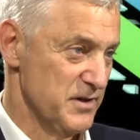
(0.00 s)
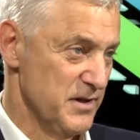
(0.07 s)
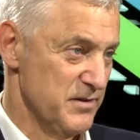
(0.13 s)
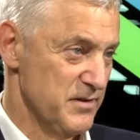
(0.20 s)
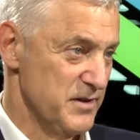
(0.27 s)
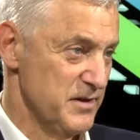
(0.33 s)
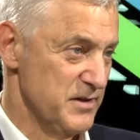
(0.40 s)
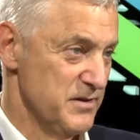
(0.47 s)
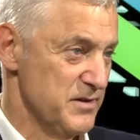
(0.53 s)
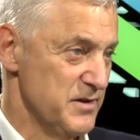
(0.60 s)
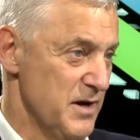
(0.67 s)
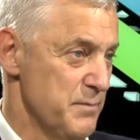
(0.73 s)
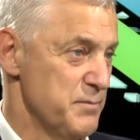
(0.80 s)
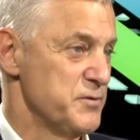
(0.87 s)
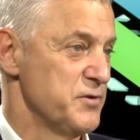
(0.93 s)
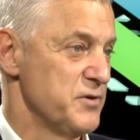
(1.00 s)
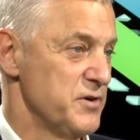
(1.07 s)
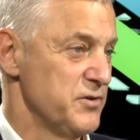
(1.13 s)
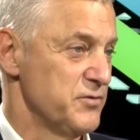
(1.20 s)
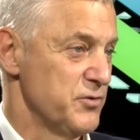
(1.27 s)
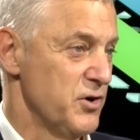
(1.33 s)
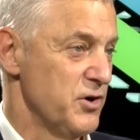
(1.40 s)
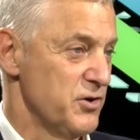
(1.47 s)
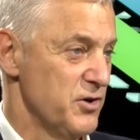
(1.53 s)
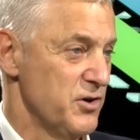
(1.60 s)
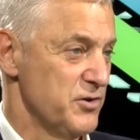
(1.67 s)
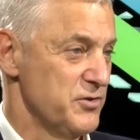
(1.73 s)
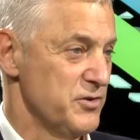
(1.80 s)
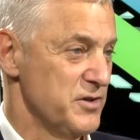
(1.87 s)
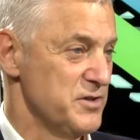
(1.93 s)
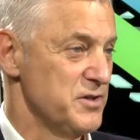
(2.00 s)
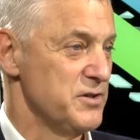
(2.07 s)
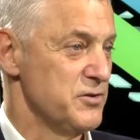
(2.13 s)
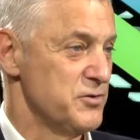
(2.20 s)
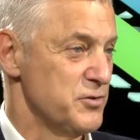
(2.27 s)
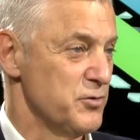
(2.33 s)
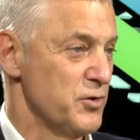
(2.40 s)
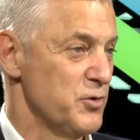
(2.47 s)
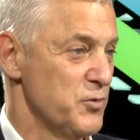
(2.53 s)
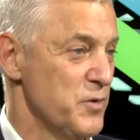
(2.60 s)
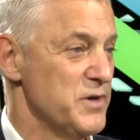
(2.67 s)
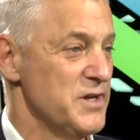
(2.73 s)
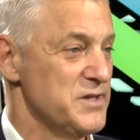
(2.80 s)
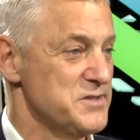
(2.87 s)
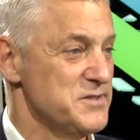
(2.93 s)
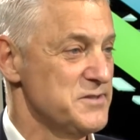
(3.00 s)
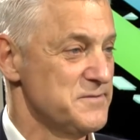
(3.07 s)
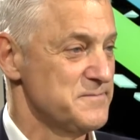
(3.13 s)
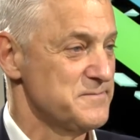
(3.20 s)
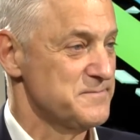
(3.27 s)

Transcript: and the opportunities for Hong Kong to continue to grow quite nicely.